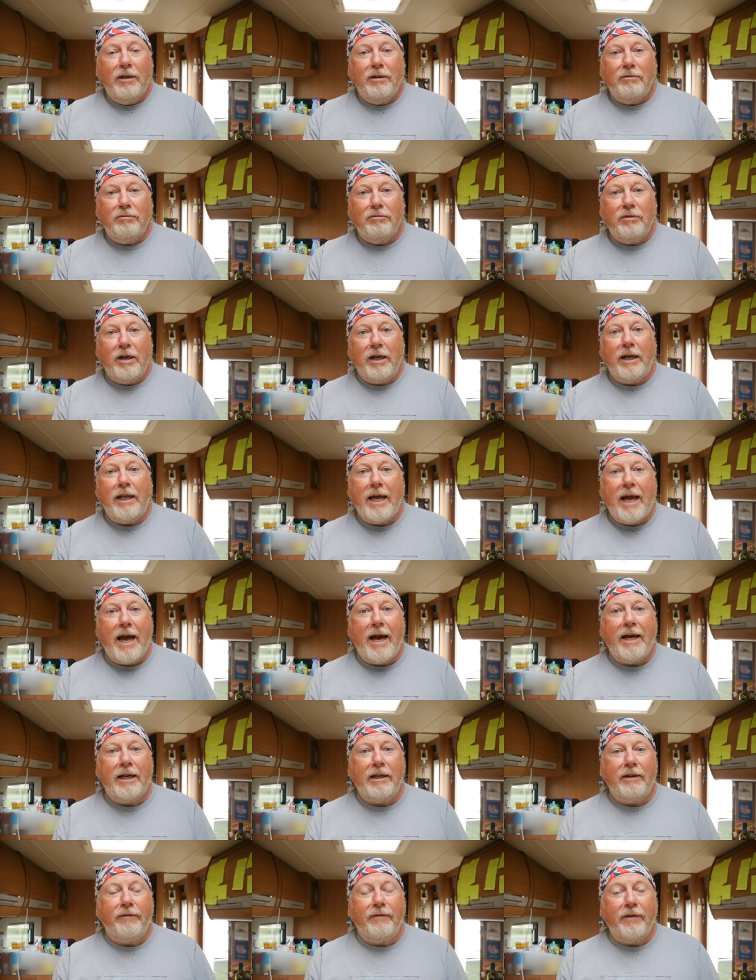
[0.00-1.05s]
really
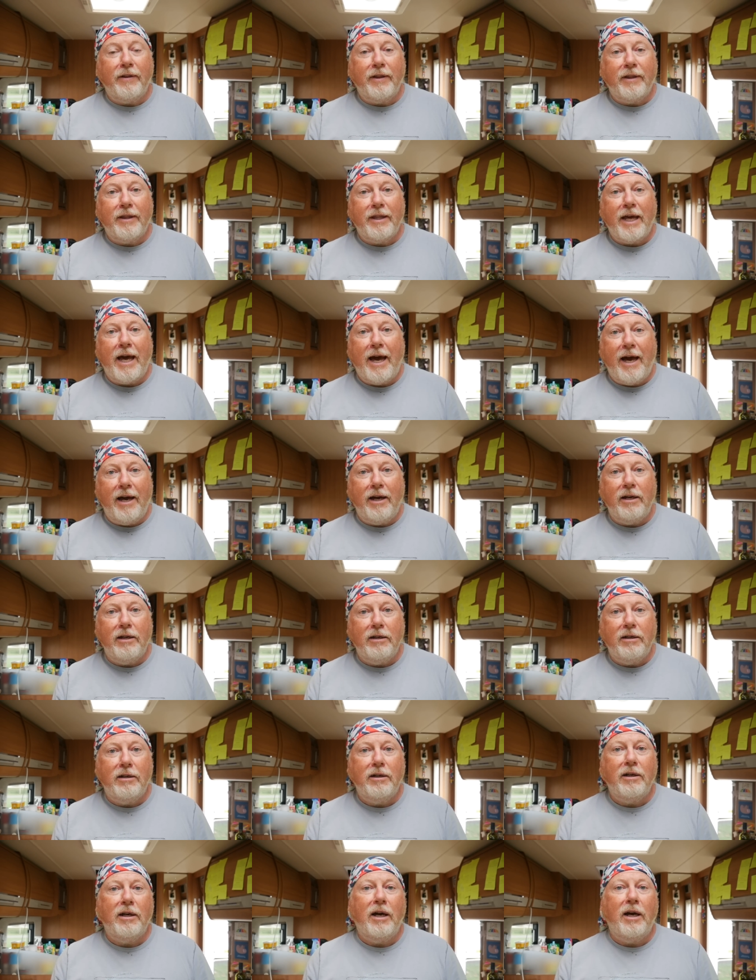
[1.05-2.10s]
handy for that.
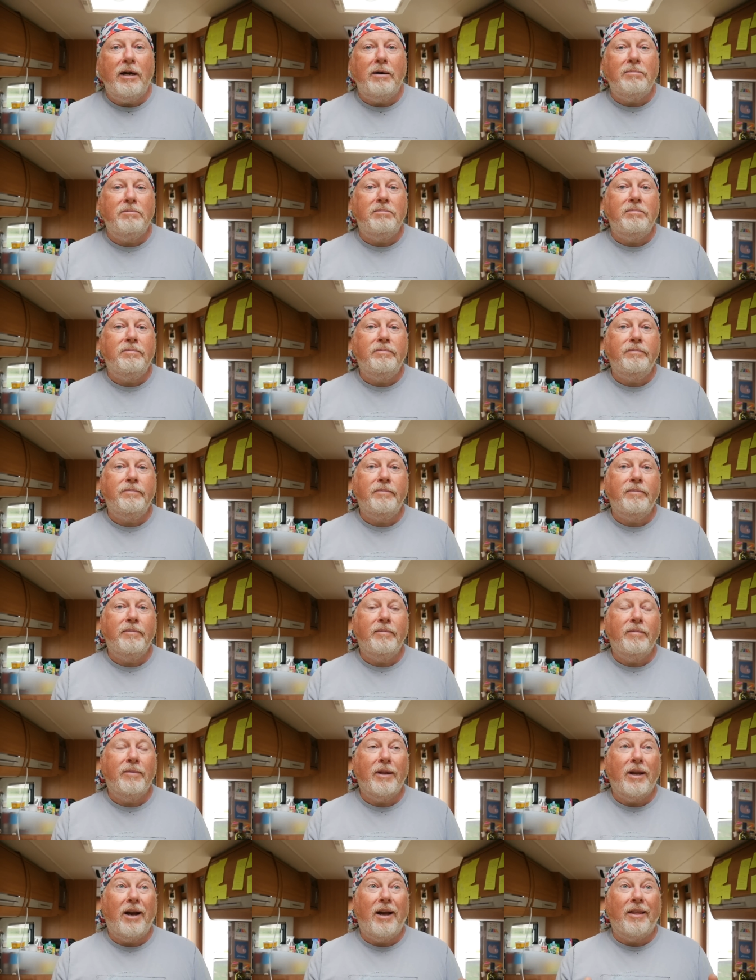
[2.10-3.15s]
Um,
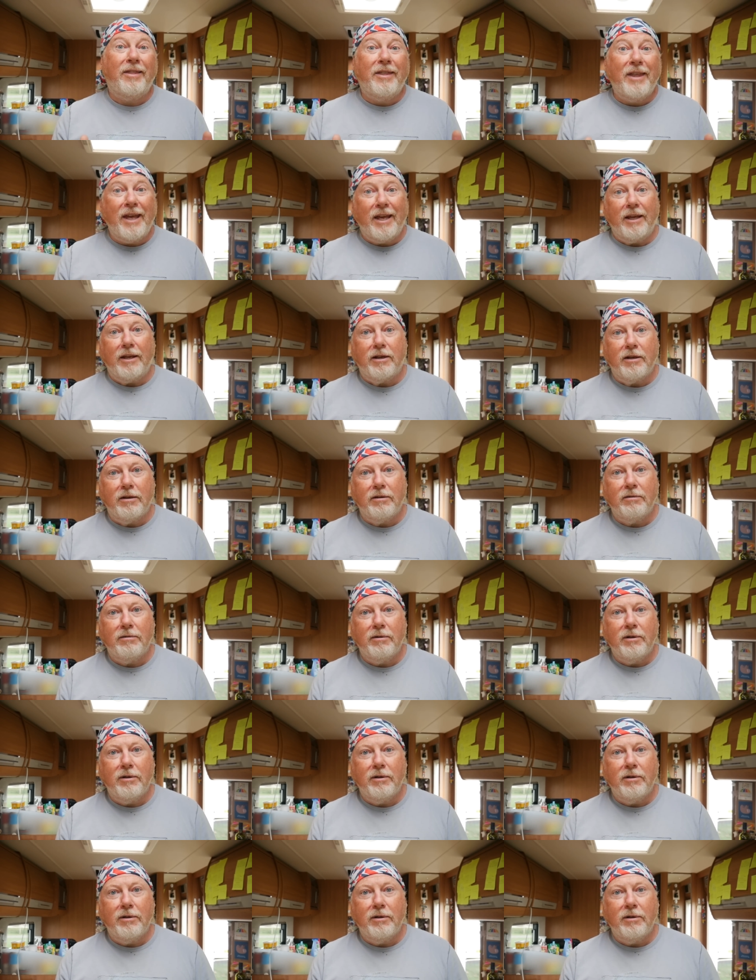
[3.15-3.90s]
I think.